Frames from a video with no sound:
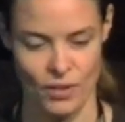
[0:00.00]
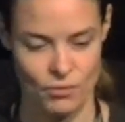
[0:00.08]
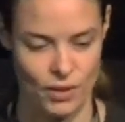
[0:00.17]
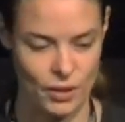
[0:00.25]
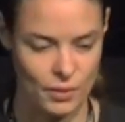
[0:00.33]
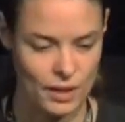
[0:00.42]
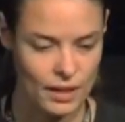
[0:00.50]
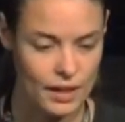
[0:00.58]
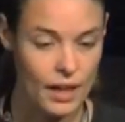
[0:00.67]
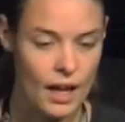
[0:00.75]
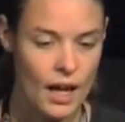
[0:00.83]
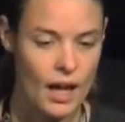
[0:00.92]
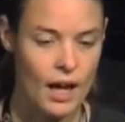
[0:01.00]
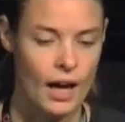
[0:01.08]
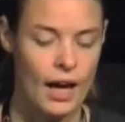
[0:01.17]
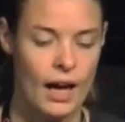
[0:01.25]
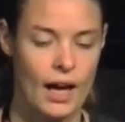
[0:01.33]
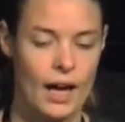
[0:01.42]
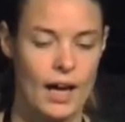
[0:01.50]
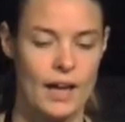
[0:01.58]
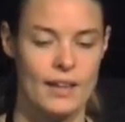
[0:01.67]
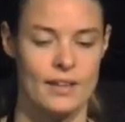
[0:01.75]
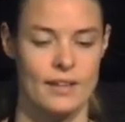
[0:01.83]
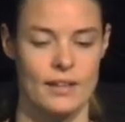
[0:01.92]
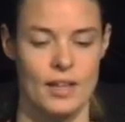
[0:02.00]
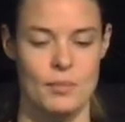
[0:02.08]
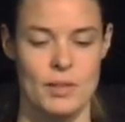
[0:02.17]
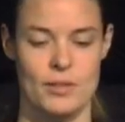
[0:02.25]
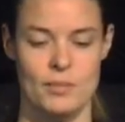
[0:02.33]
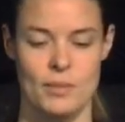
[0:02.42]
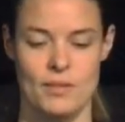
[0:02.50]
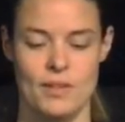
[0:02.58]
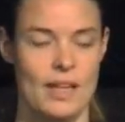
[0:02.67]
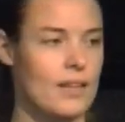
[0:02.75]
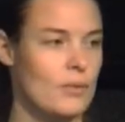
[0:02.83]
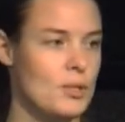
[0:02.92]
very quickly. Number.min value,